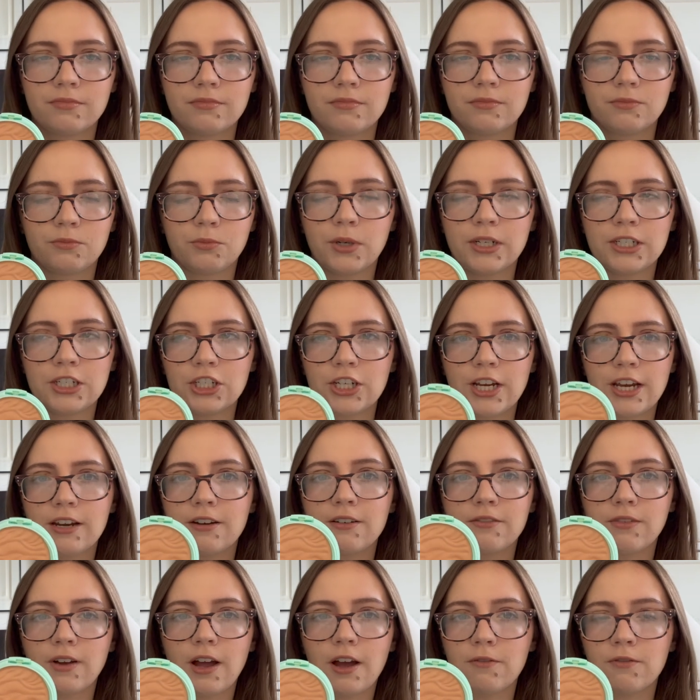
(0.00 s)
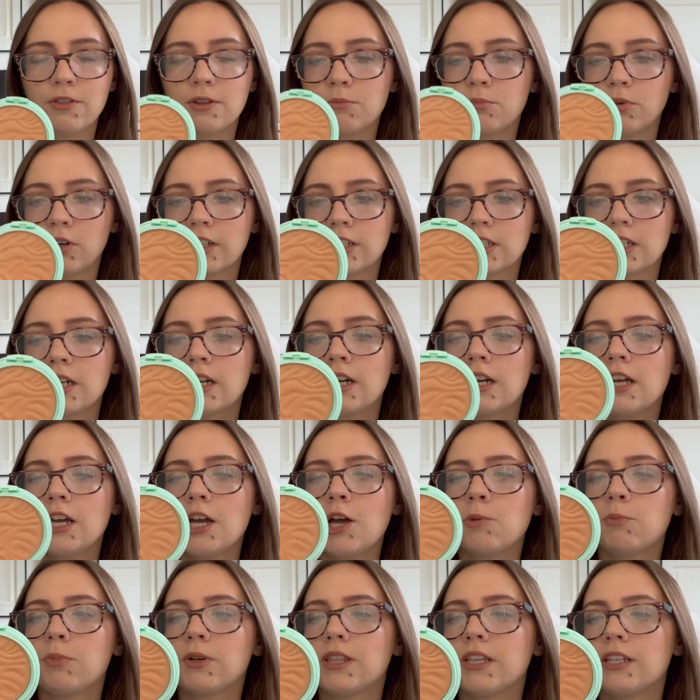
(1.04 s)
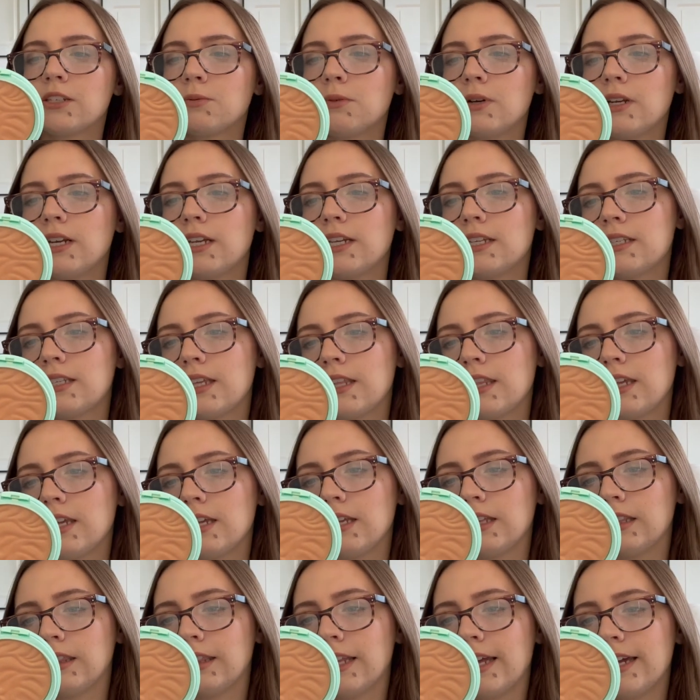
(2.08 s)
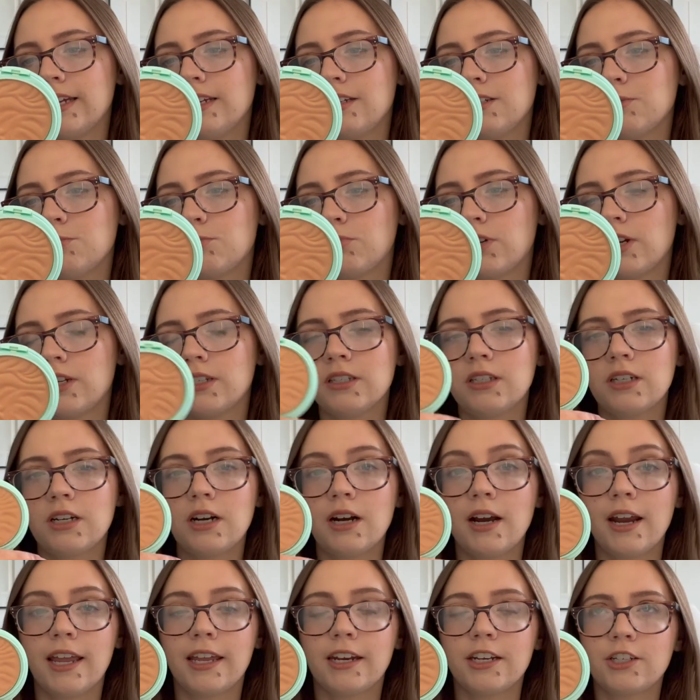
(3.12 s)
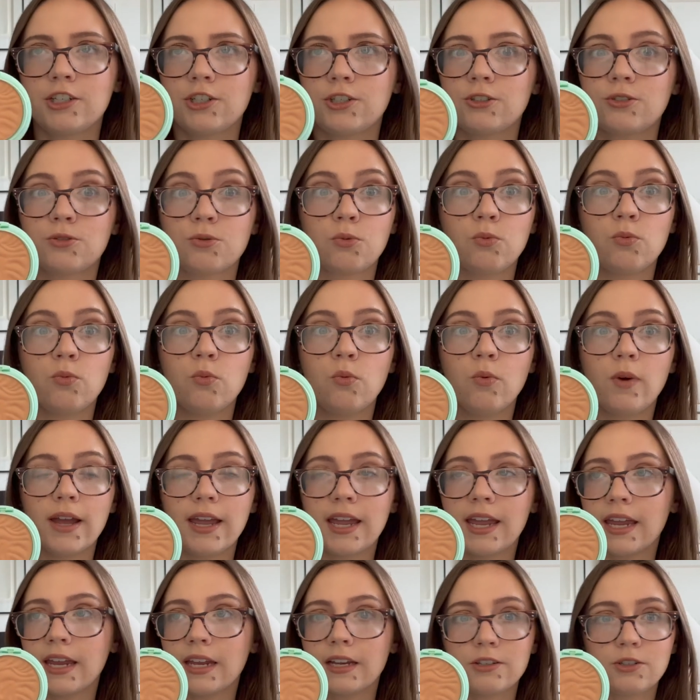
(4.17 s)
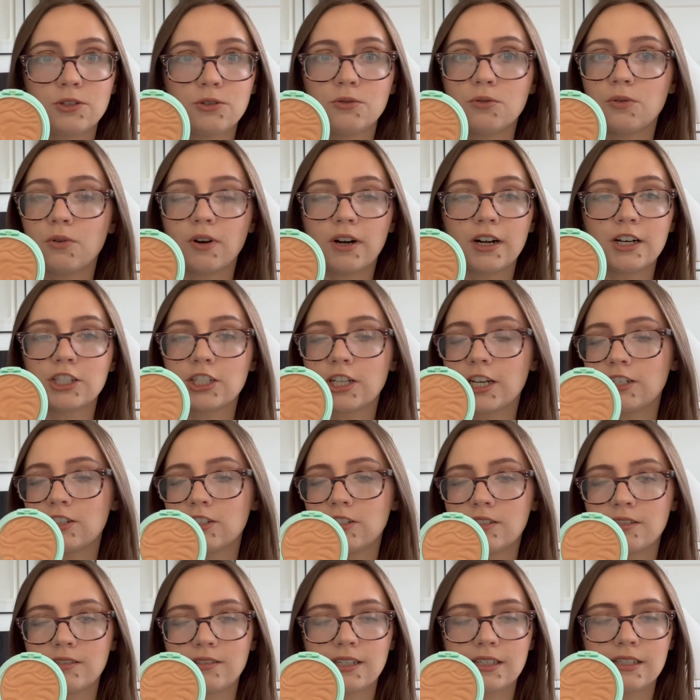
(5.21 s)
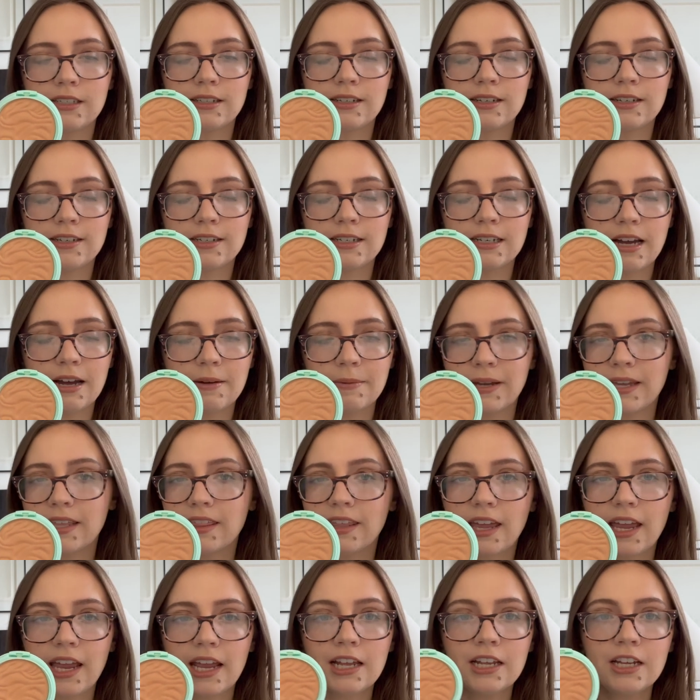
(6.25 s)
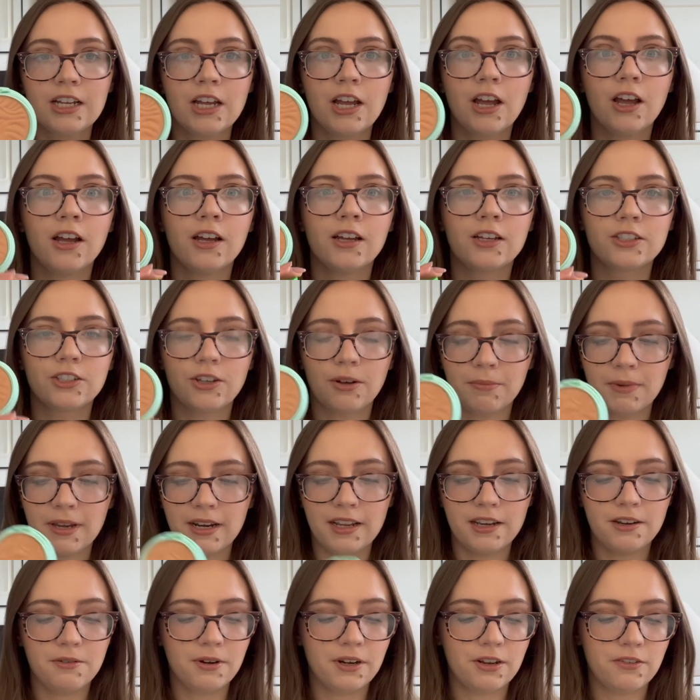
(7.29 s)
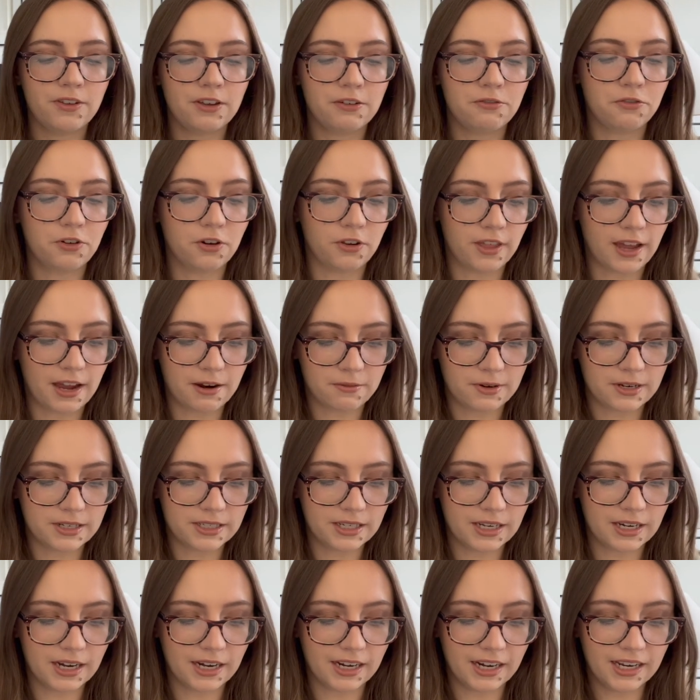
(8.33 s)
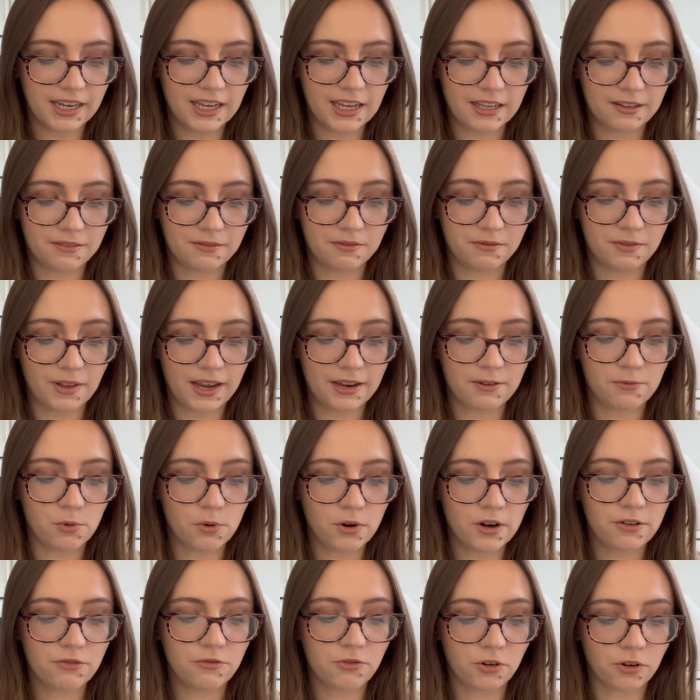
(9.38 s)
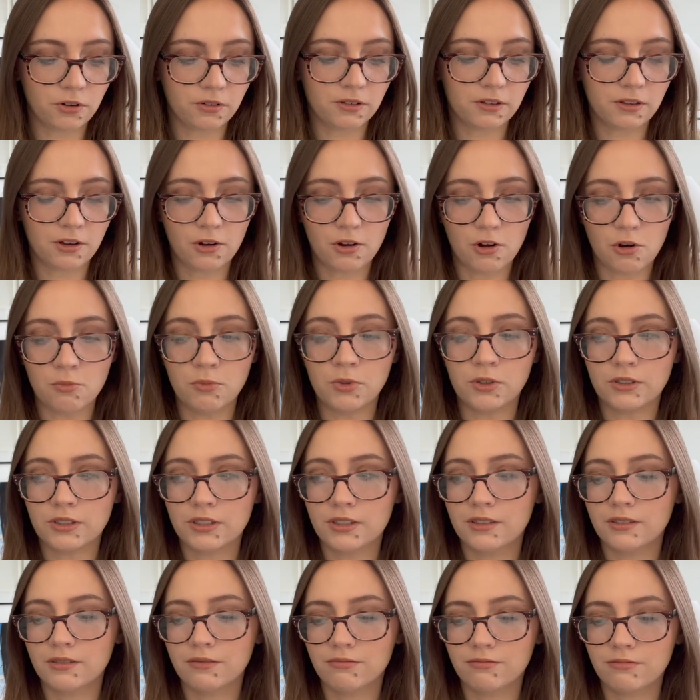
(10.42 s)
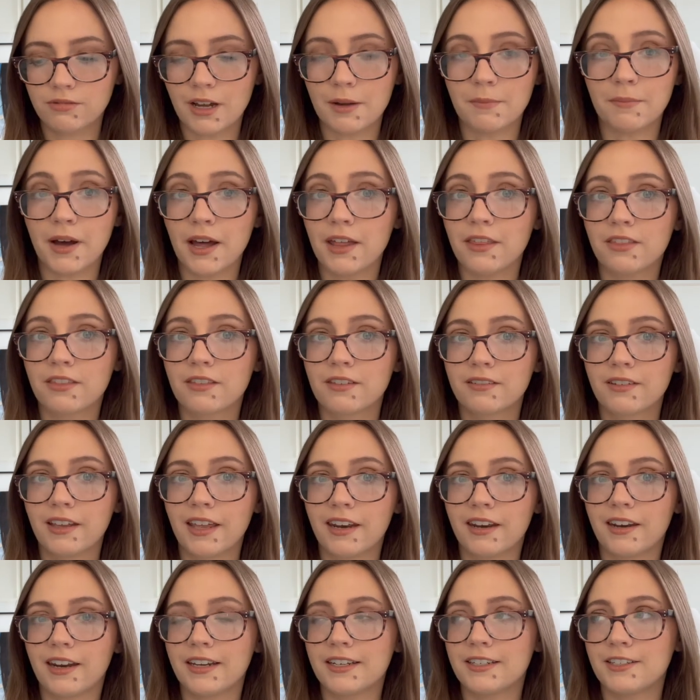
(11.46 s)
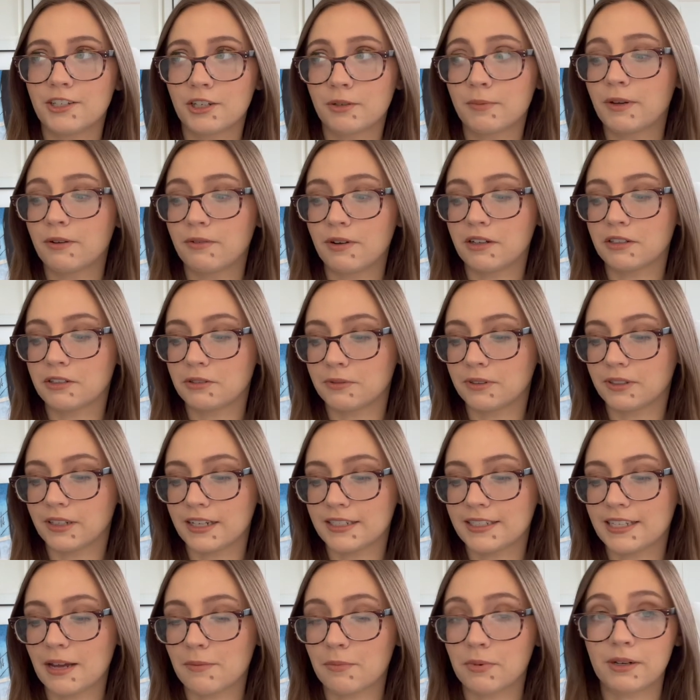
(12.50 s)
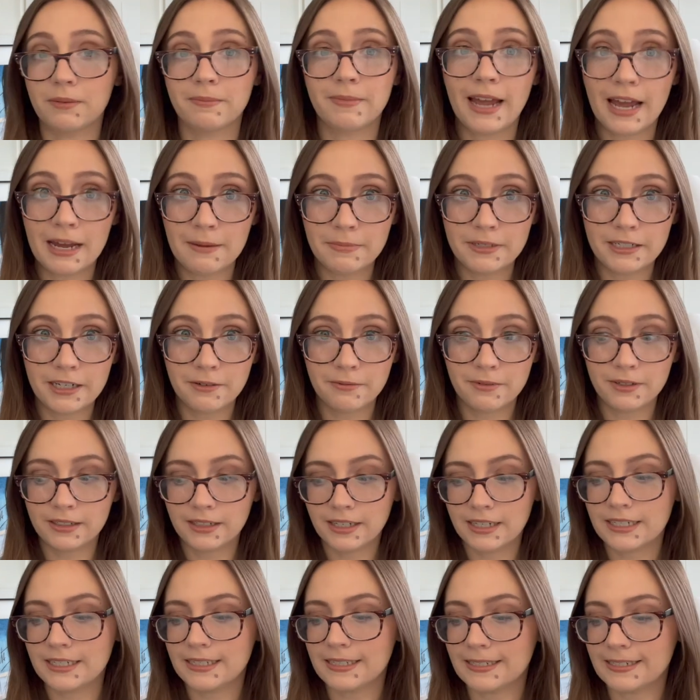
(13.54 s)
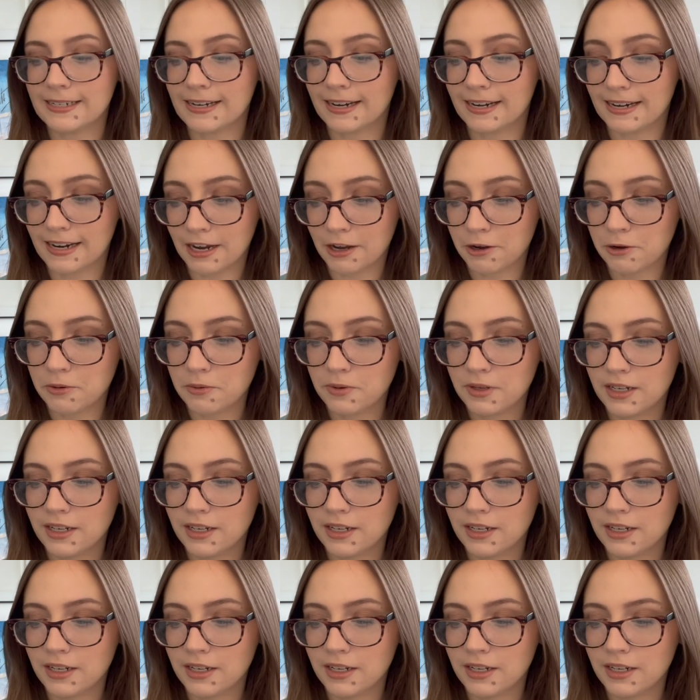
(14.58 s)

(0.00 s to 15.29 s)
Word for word: one shade of the bronzer. But this one is the light bronzer, and it's just way too orange. I just, it's not my thing, so I'm getting rid of it for that reason. And I I wore it for almost a month, and it took me a while to realize that, but I'm happy I realized that now,